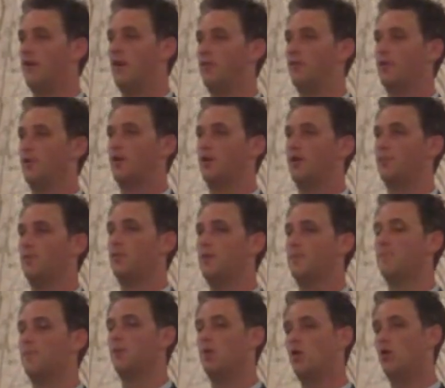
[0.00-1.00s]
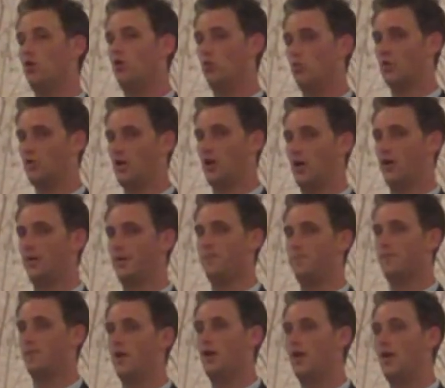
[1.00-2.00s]
500 company who was
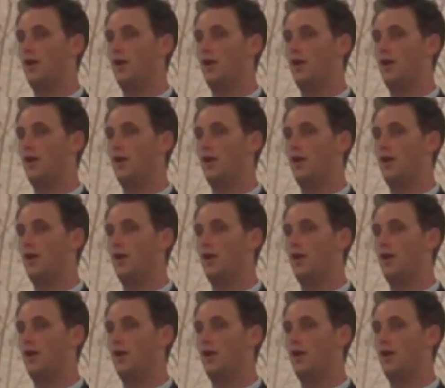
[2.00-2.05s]
audited.